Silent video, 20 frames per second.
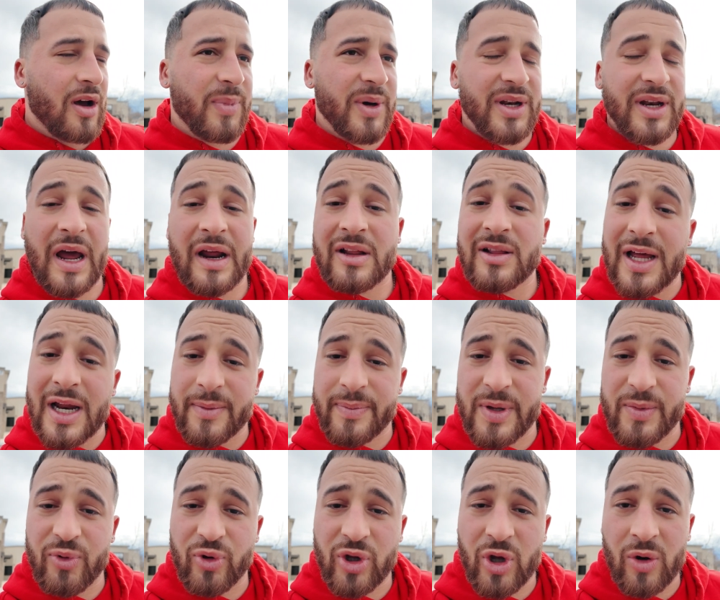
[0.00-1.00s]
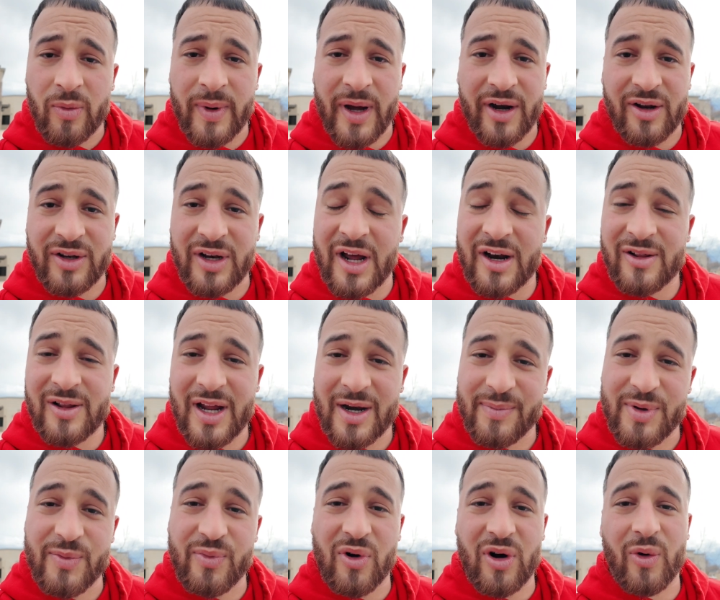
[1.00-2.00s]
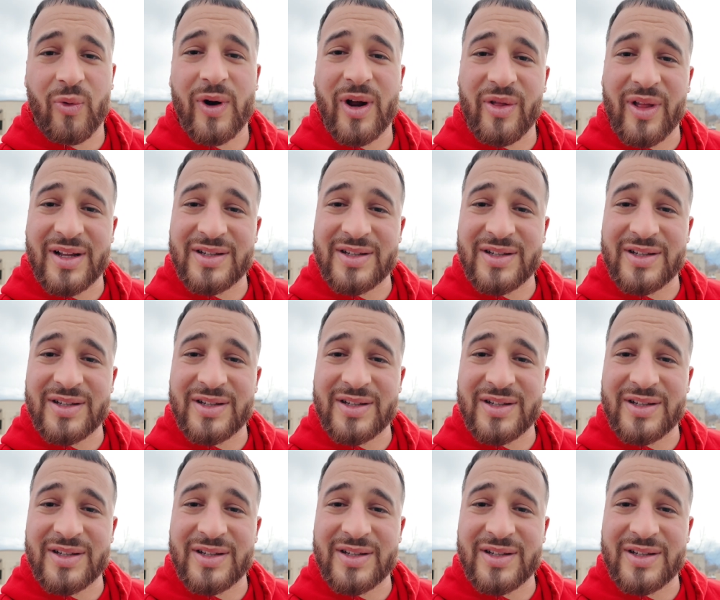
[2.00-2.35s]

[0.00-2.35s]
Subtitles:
But not a lot of people know about it. Not a lot of people are aware